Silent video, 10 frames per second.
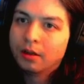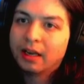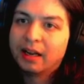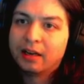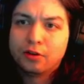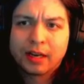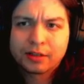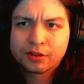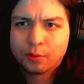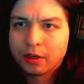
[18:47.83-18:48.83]
and you
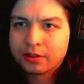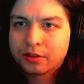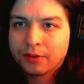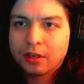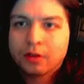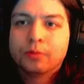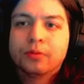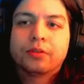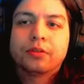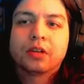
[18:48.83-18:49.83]
actually watch the video,
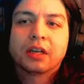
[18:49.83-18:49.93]
the